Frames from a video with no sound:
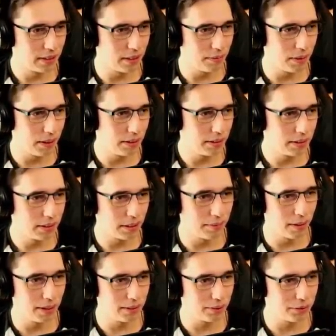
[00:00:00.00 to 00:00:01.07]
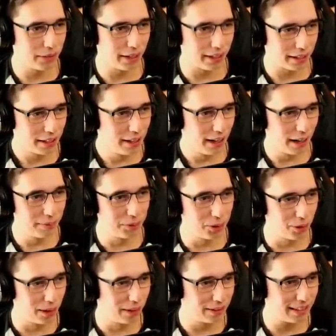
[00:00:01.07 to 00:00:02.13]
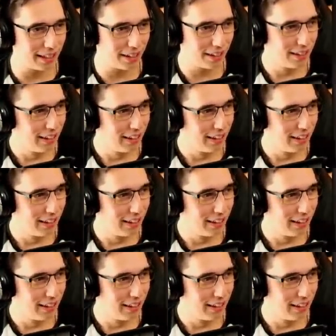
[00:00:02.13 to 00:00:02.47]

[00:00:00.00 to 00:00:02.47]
Come on. Come on, Defec. I'm done out there.